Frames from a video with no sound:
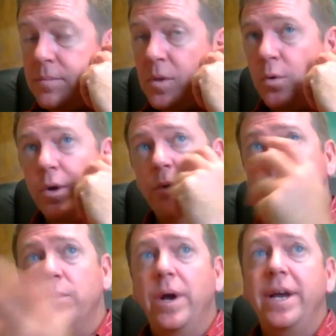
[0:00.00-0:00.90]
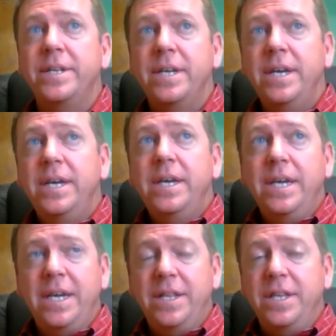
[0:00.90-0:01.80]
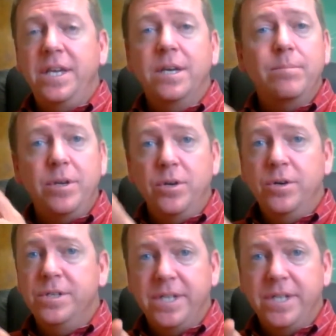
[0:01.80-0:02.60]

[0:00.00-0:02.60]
or you want to write in the computer